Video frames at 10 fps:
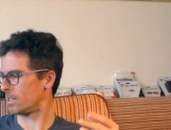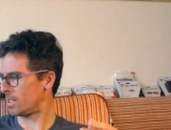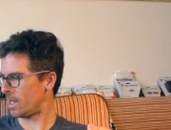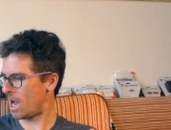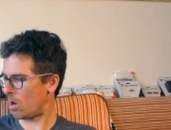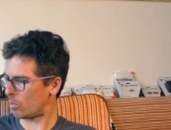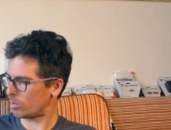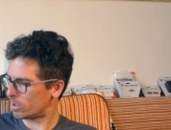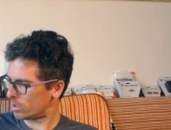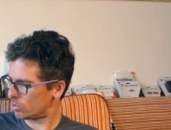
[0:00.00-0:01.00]
Now
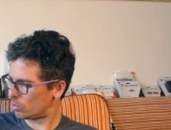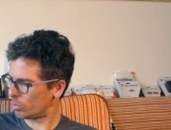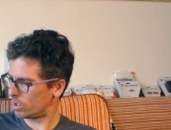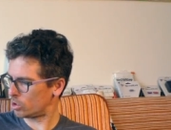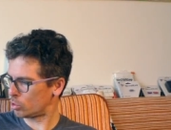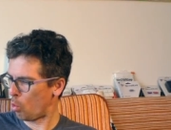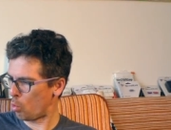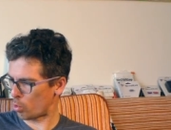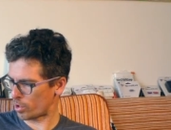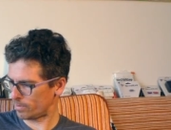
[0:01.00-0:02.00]
to the
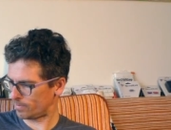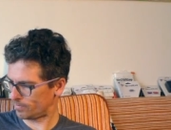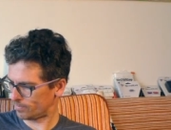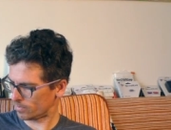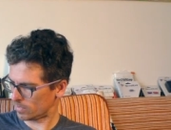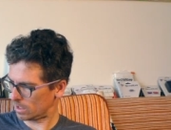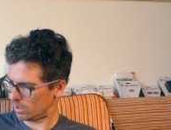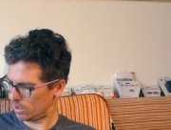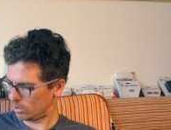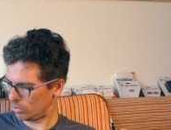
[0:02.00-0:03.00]
tour.
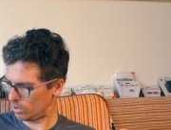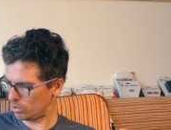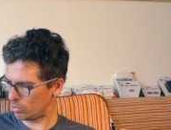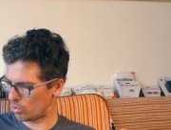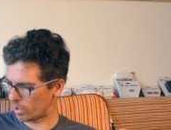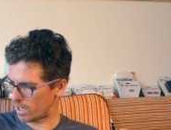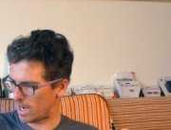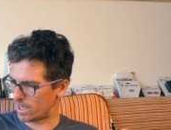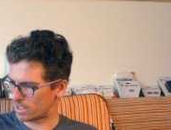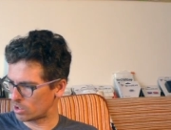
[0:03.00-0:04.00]
To the tour,
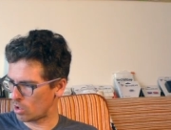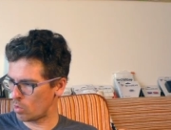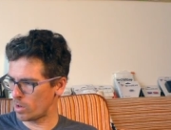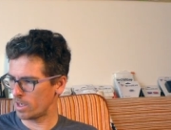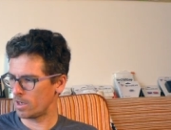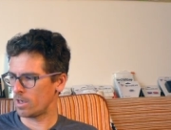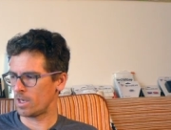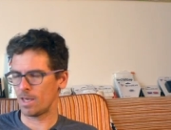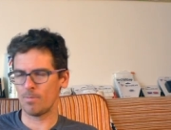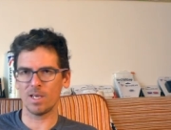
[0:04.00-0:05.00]
guys. So
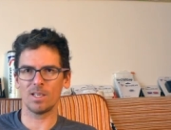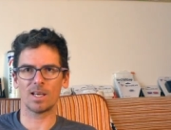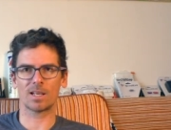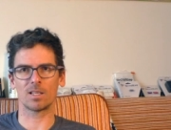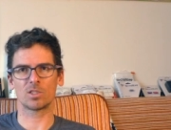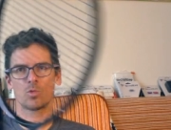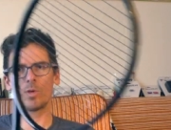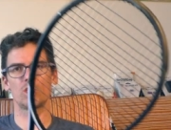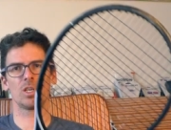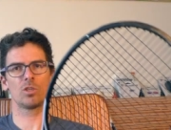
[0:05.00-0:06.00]
immediately
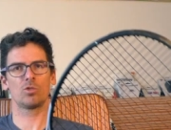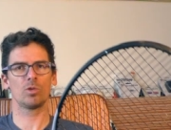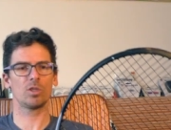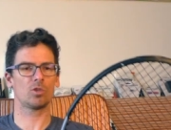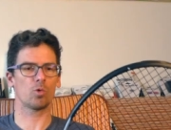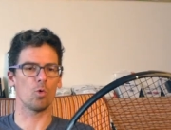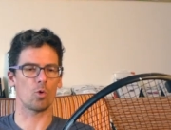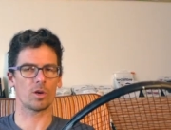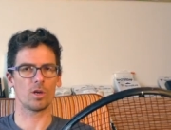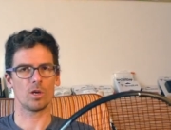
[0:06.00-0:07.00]
switching to the
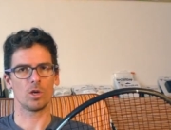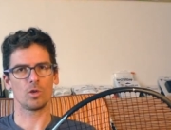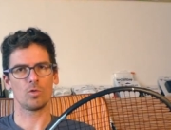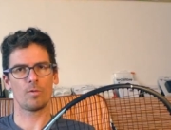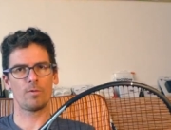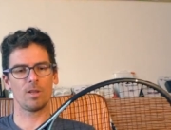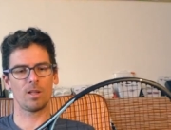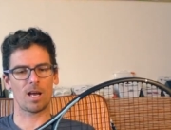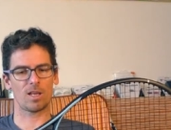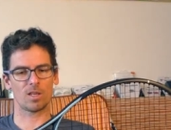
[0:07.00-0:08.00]
tour, you feel
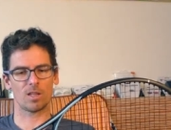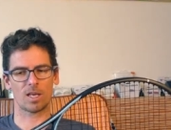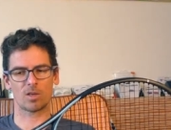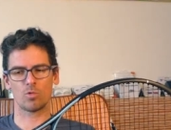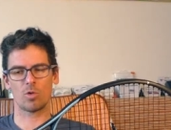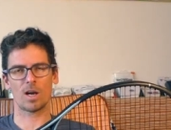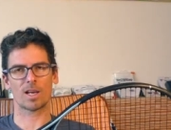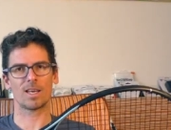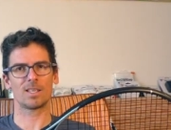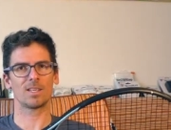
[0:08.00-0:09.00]
like, like you are
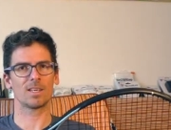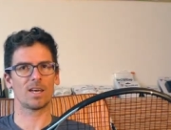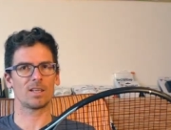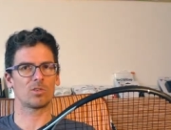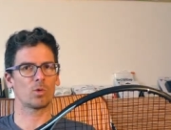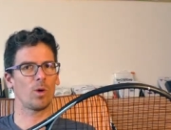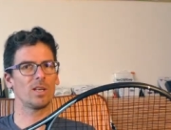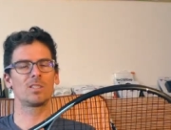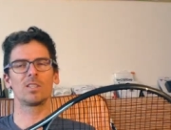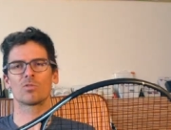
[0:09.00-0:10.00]
getting a
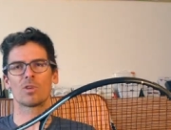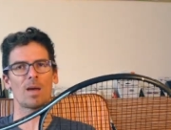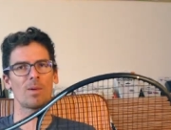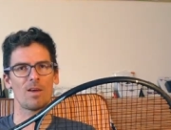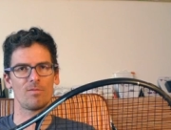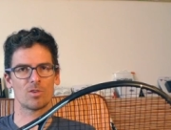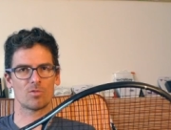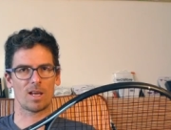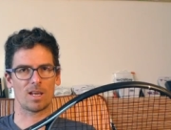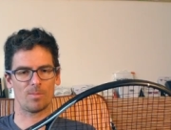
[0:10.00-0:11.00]
20 gram heavier
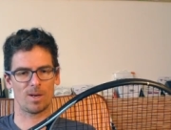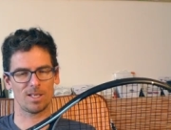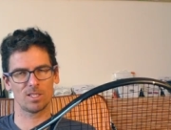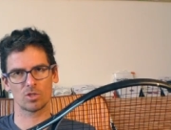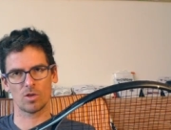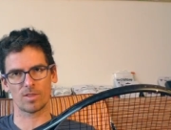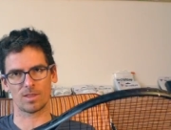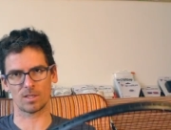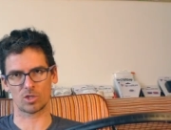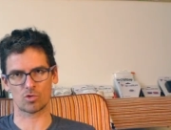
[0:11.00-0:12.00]
record, but it's
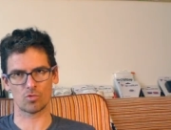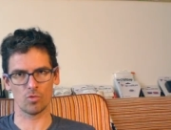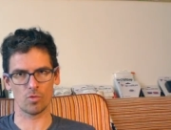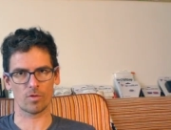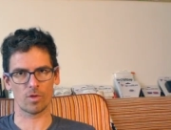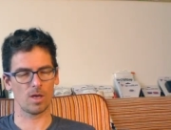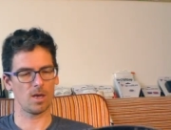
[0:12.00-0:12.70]
not the truth.